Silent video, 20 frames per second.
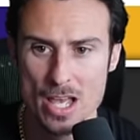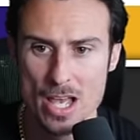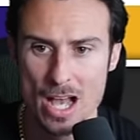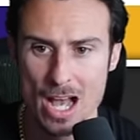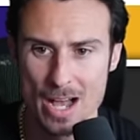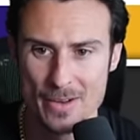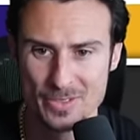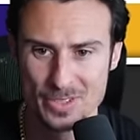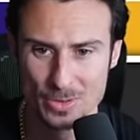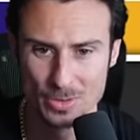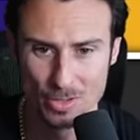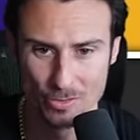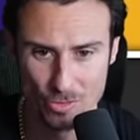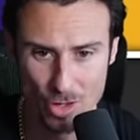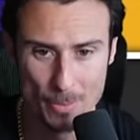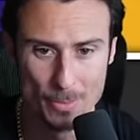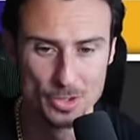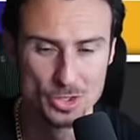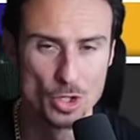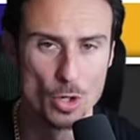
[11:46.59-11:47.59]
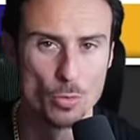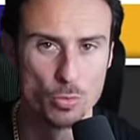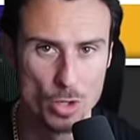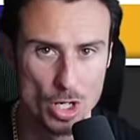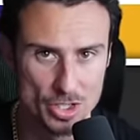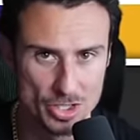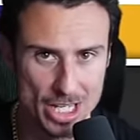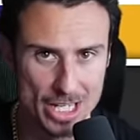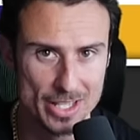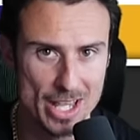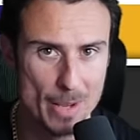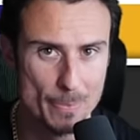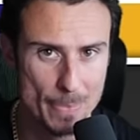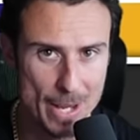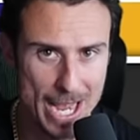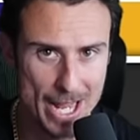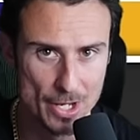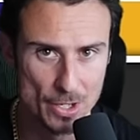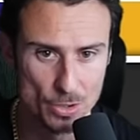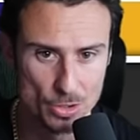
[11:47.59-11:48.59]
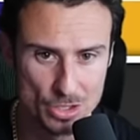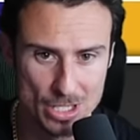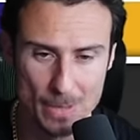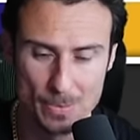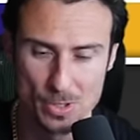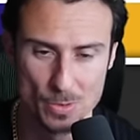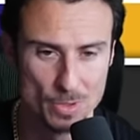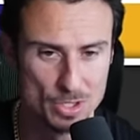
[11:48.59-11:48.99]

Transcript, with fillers: Obviously, with the fumbles, you know, Russ had that bad interception,